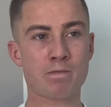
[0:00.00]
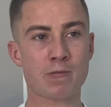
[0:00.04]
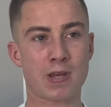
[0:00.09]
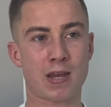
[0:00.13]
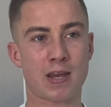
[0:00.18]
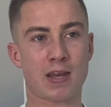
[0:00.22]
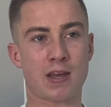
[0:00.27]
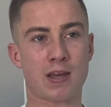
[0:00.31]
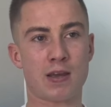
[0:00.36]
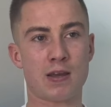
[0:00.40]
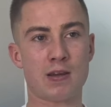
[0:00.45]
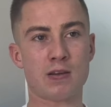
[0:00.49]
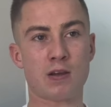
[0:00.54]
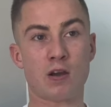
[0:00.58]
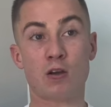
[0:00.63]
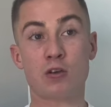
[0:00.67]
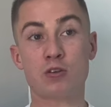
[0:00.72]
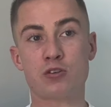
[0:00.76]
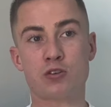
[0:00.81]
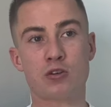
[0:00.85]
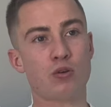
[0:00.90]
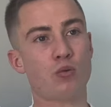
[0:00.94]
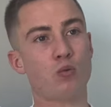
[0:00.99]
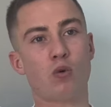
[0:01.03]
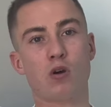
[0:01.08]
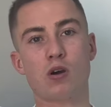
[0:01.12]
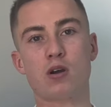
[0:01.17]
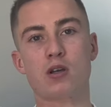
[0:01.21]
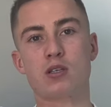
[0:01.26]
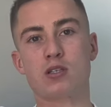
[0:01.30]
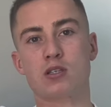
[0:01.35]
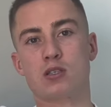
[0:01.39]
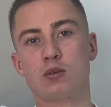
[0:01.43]
and also what
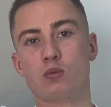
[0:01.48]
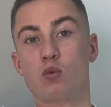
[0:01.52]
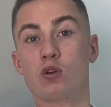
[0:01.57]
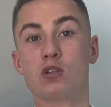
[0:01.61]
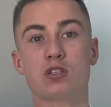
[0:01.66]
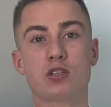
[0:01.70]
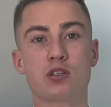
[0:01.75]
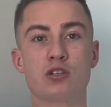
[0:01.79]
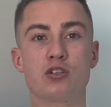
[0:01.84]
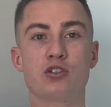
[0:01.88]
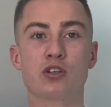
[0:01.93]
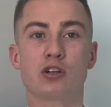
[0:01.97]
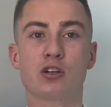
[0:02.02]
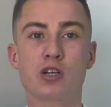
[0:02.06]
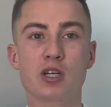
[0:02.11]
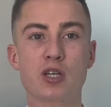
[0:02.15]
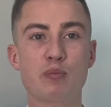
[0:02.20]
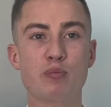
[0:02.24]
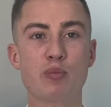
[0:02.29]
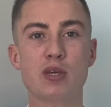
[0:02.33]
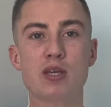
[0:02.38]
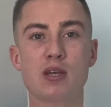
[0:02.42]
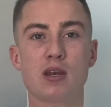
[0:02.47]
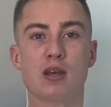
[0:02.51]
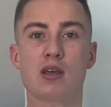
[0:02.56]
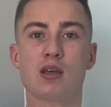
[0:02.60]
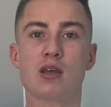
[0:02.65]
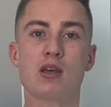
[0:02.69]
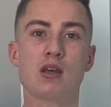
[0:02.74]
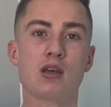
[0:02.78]
is what's their journey been